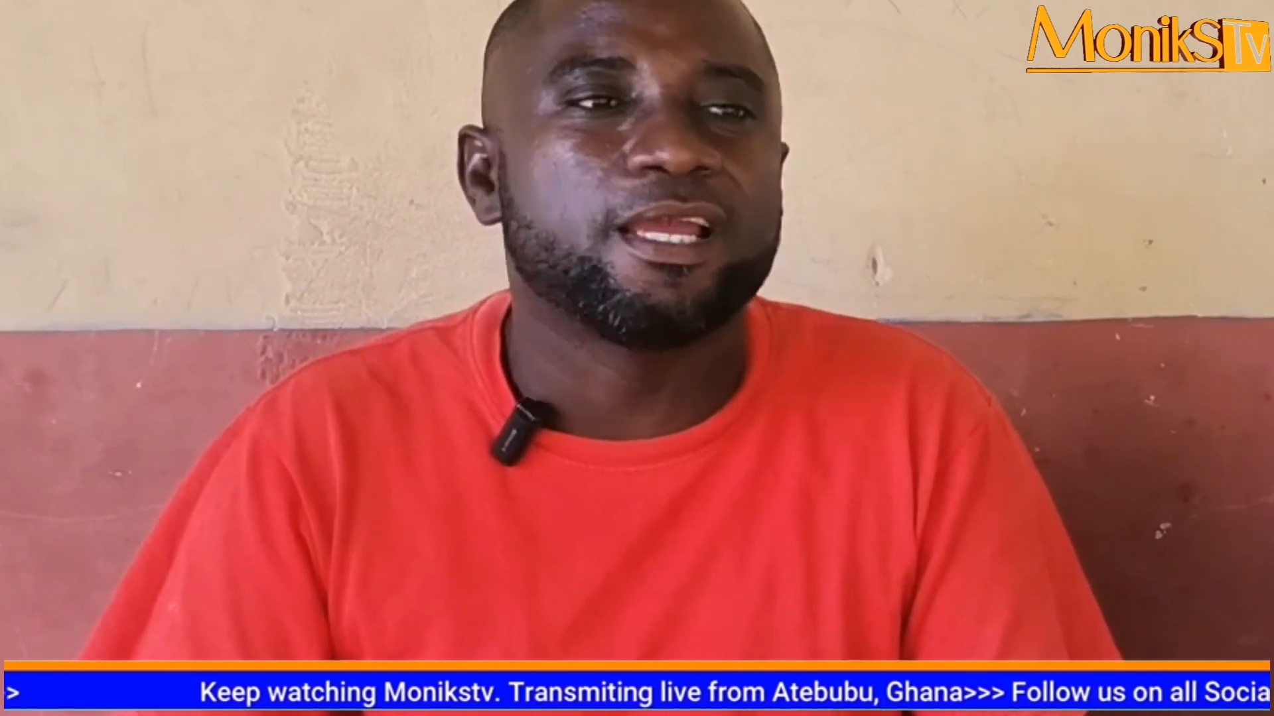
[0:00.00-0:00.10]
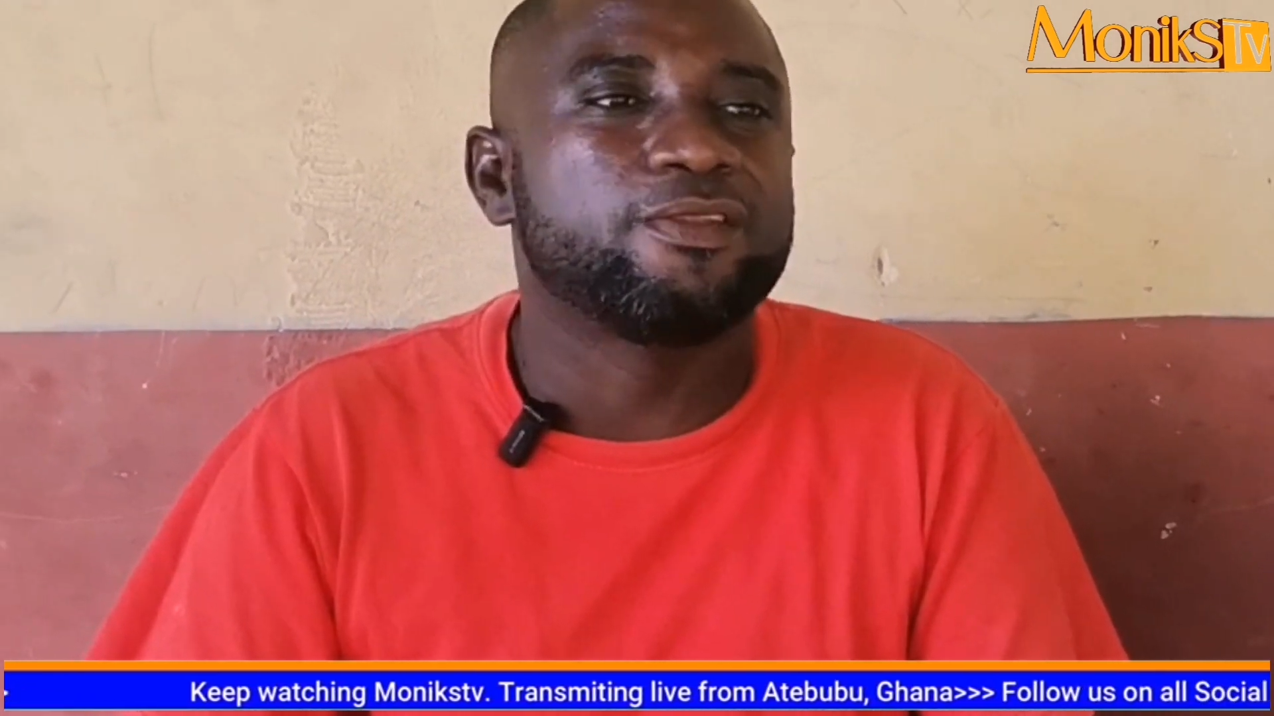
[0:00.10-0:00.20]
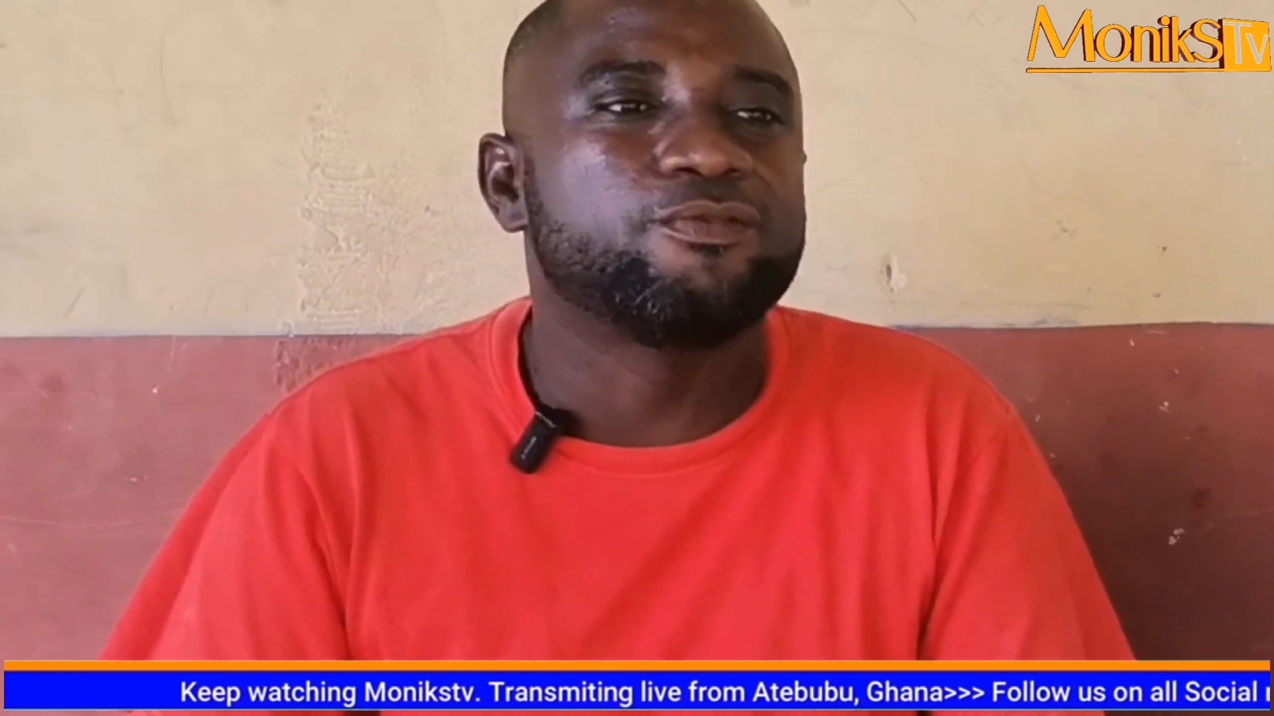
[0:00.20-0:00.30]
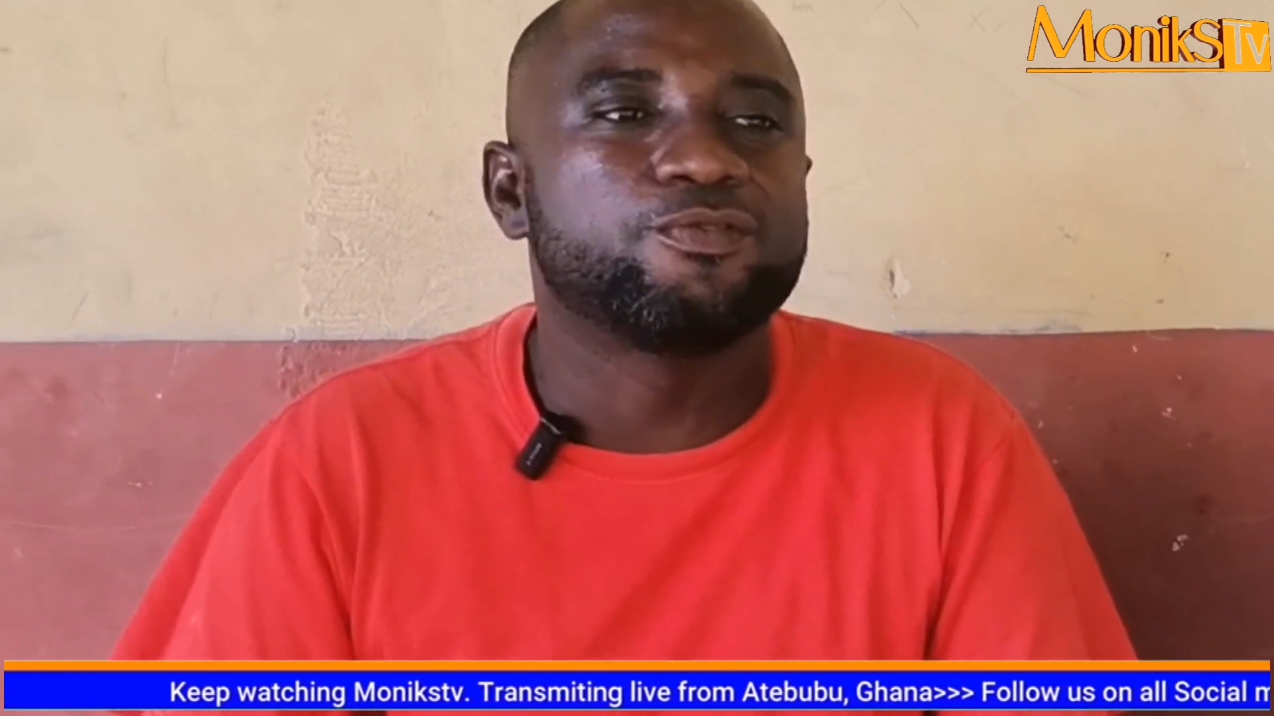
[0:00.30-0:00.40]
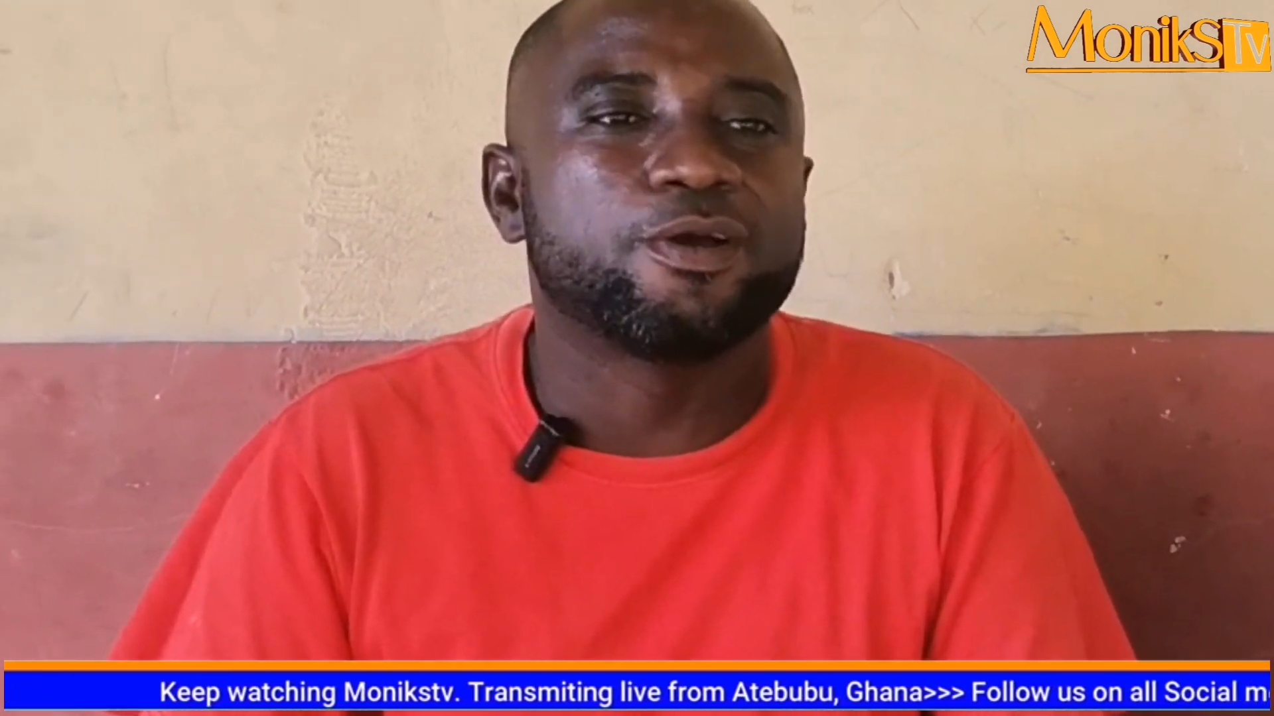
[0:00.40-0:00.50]

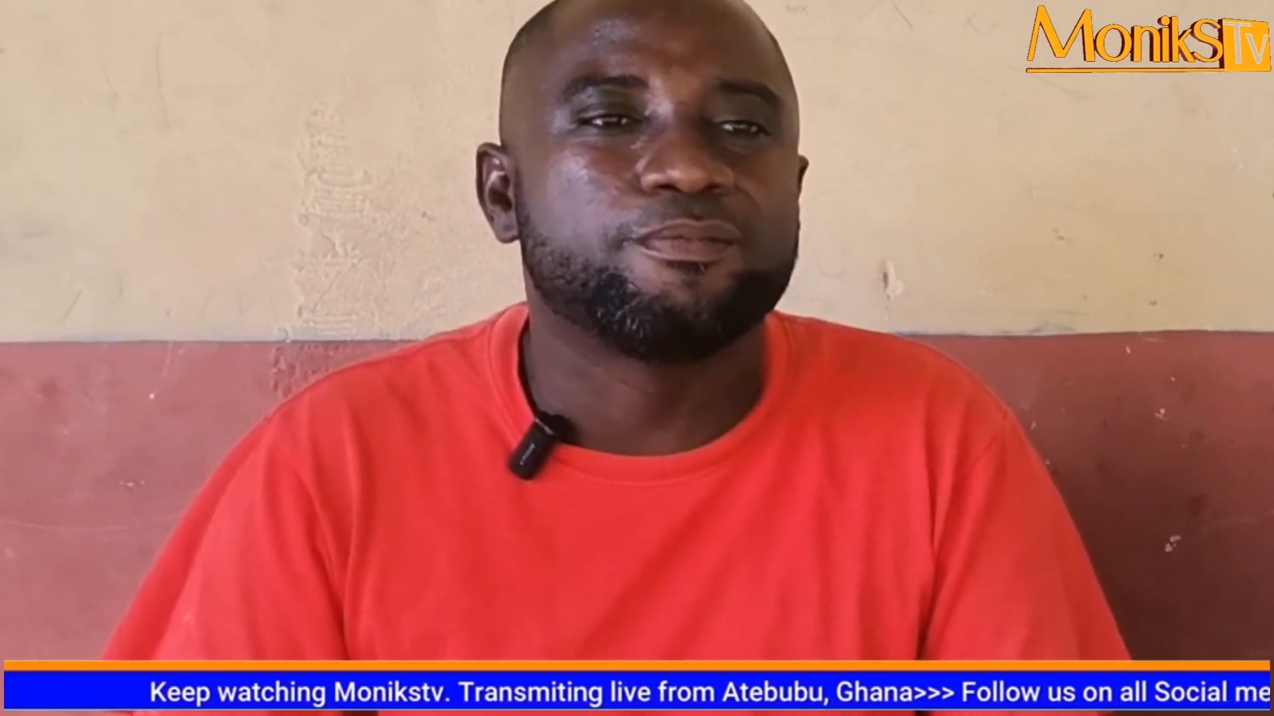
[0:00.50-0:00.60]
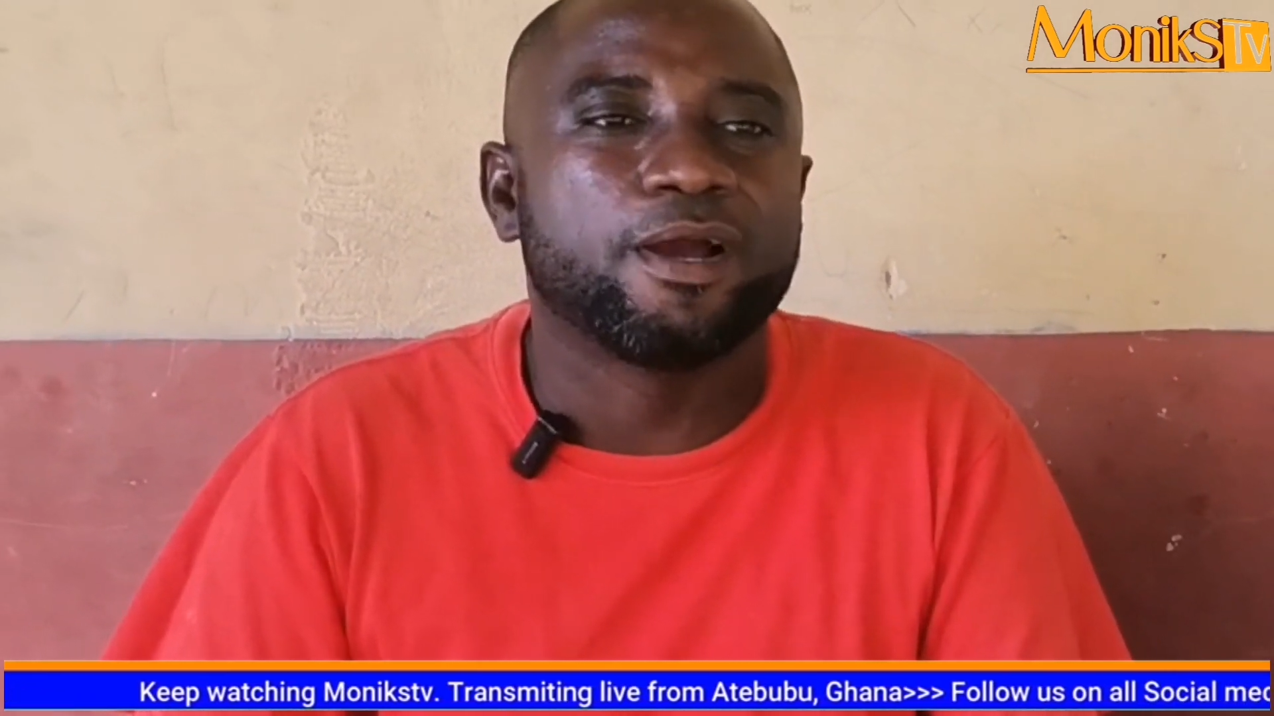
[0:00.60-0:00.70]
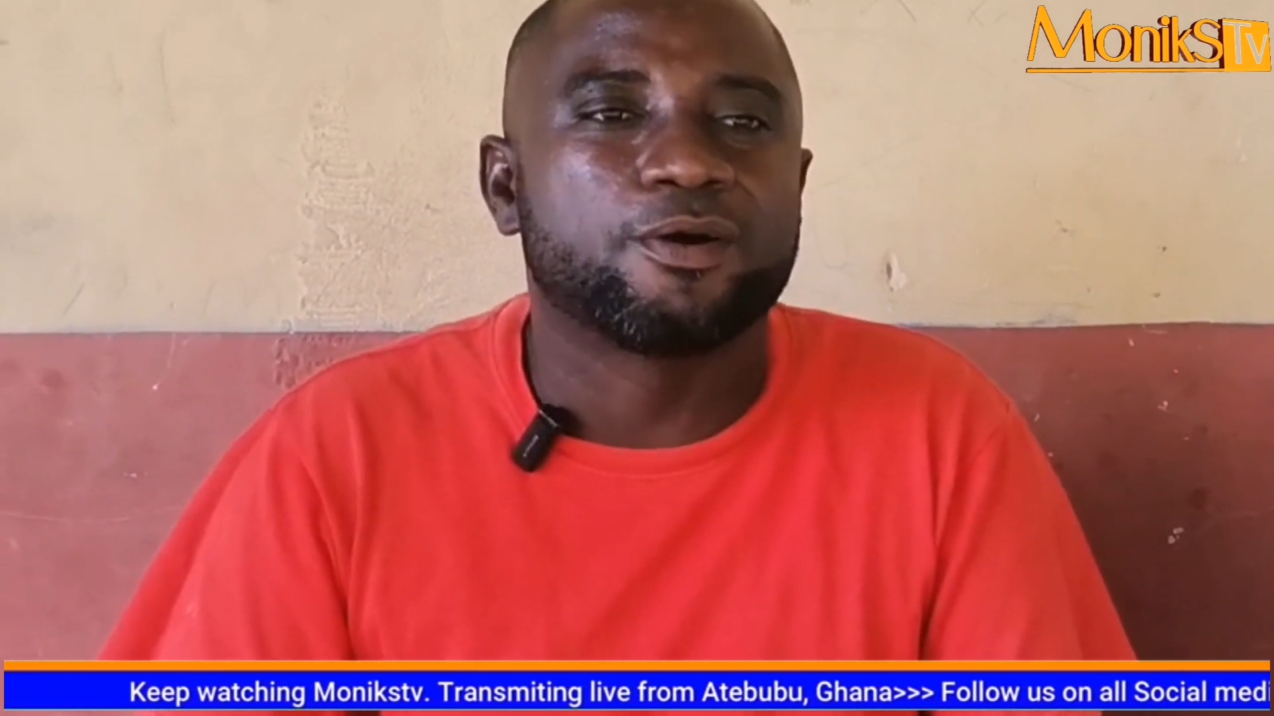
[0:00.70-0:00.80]
individual,